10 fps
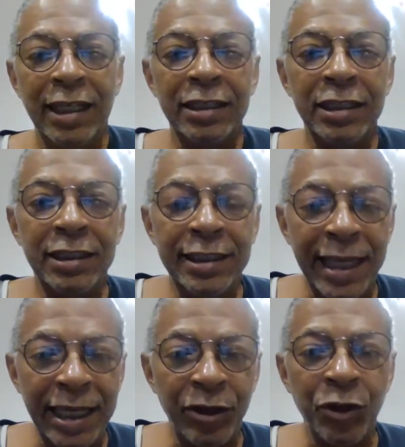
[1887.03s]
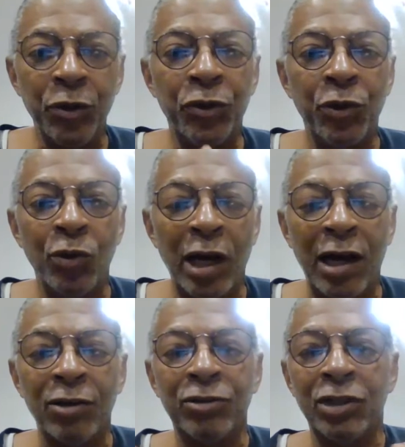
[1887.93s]
to take you
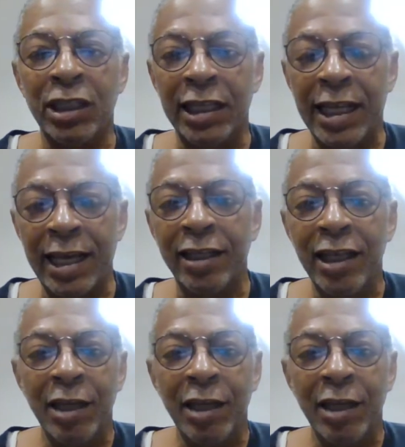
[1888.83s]
throughout the night.